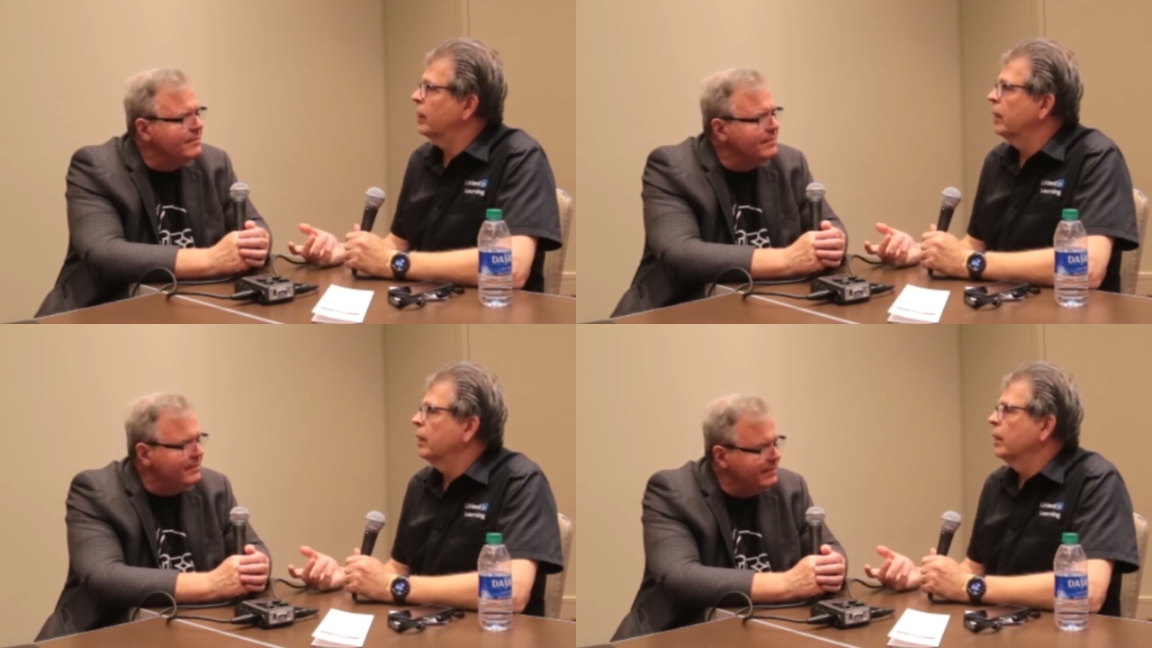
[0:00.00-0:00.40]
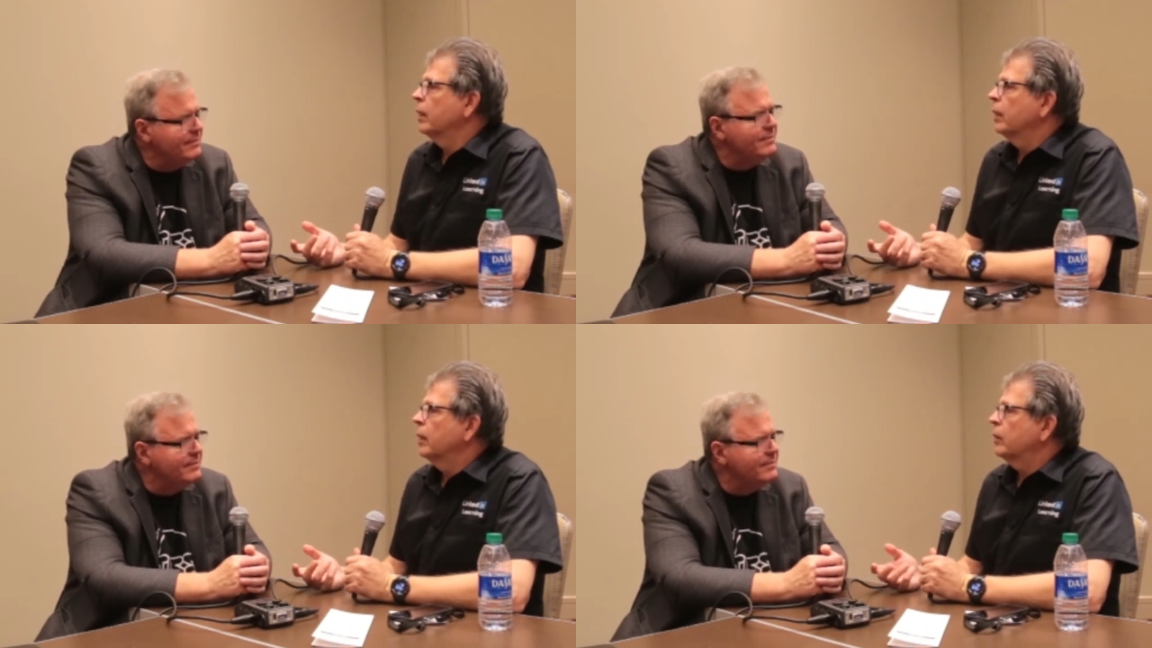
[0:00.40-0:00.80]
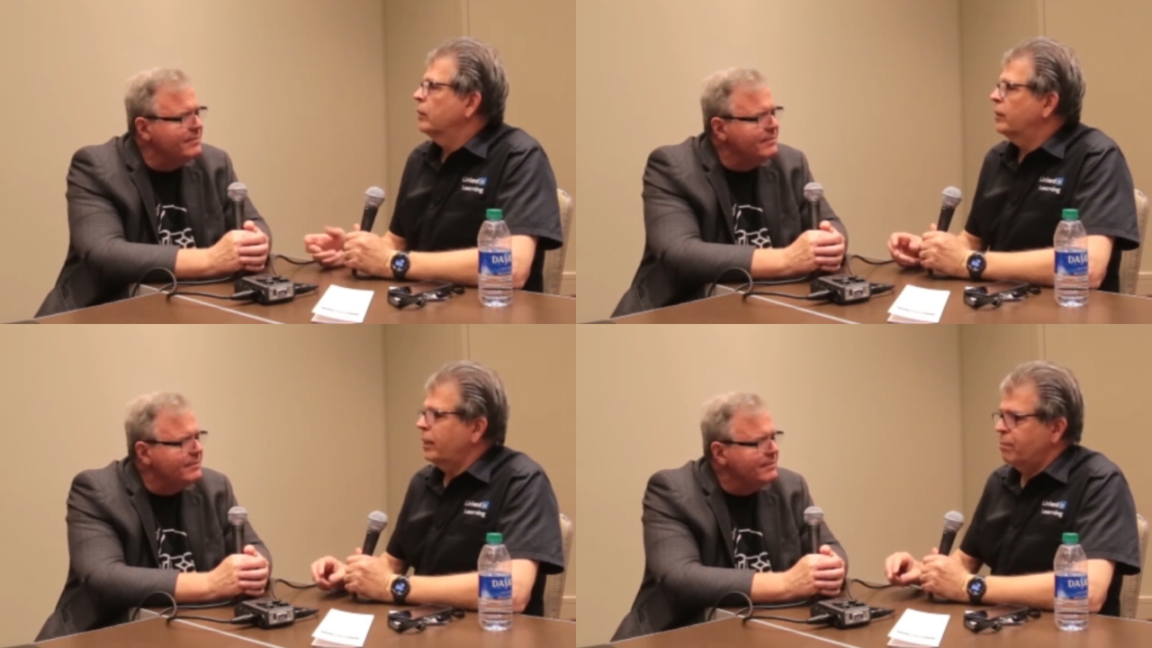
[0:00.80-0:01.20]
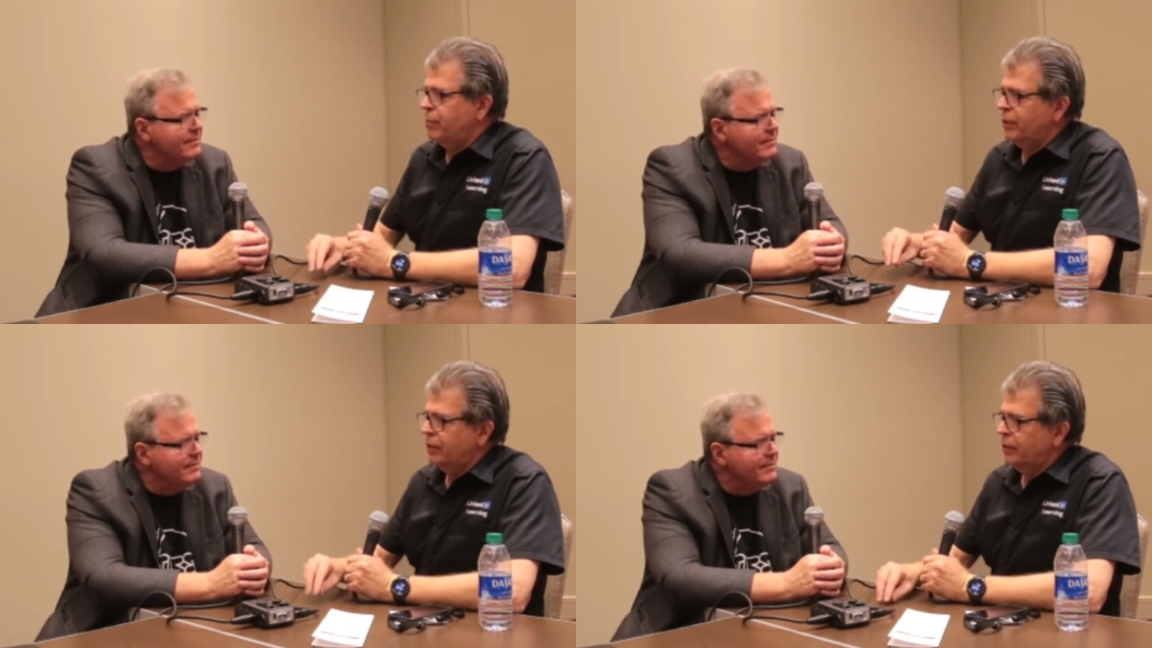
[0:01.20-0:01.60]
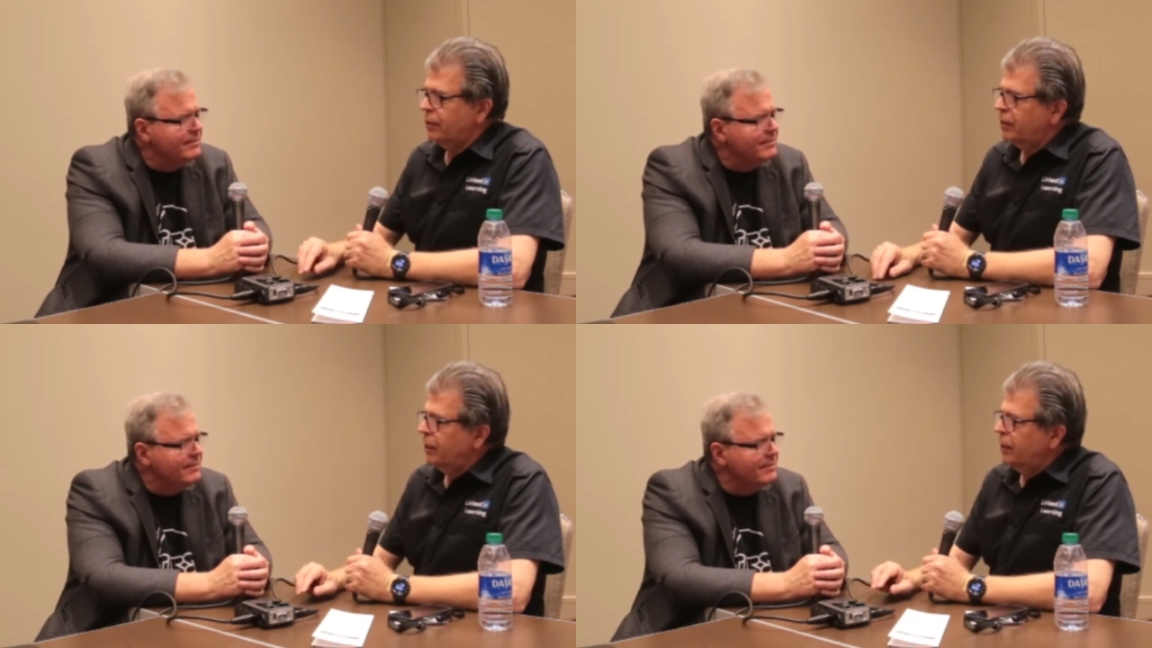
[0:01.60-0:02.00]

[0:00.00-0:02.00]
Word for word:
Speaker 1: Mm. So it's the business